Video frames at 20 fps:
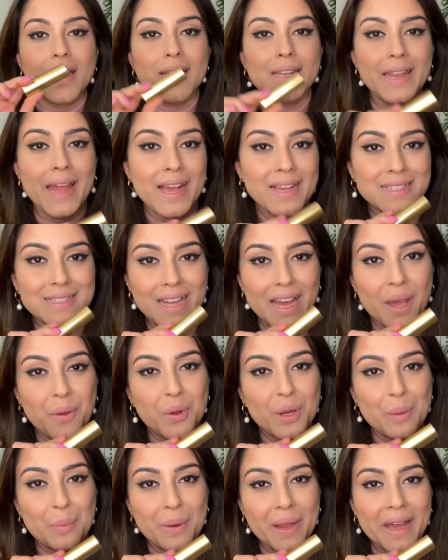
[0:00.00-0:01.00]
Next, I
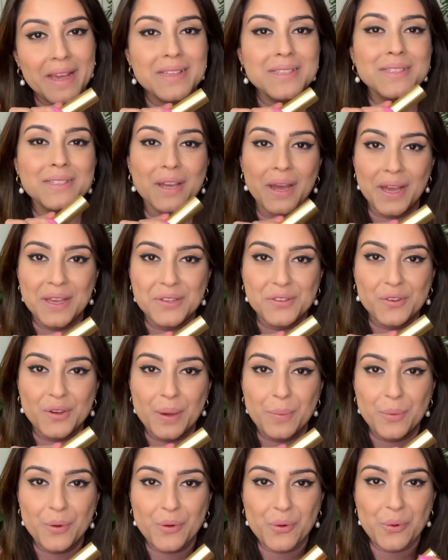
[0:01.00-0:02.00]
will apply
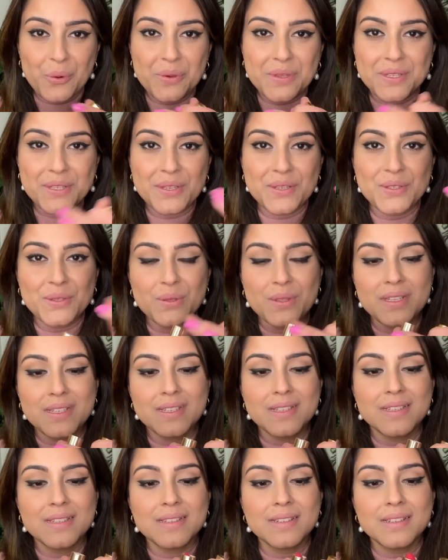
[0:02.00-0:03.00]
Skyscraper Rose. So this
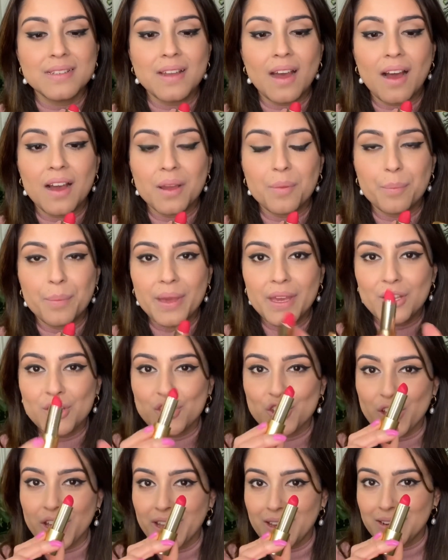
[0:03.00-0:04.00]
is the dark pink
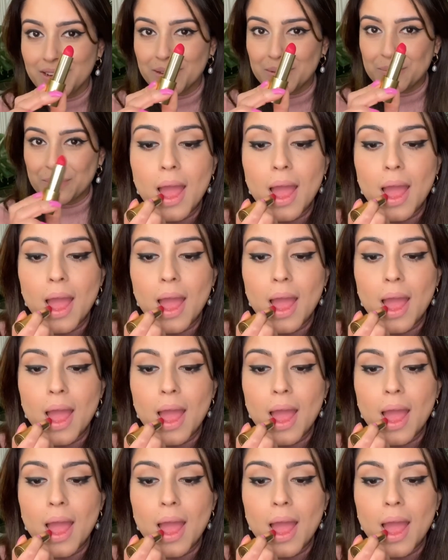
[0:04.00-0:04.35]
shade.